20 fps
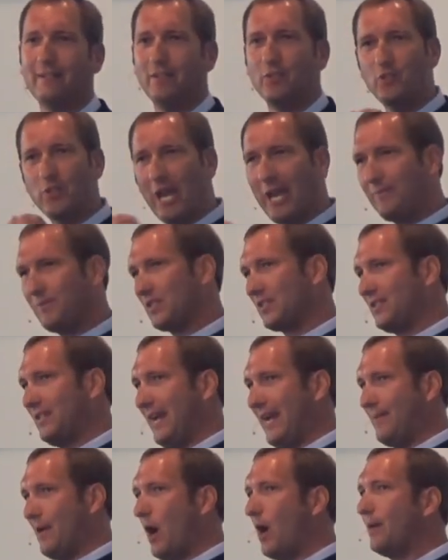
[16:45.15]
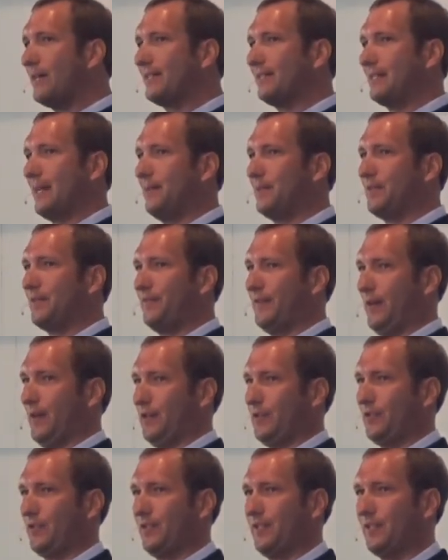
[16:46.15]
James's name always comes
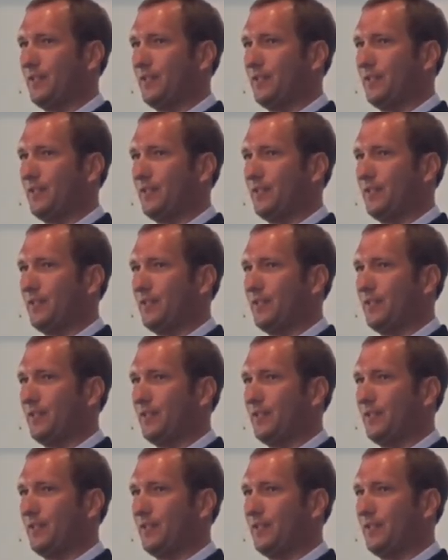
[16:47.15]
first,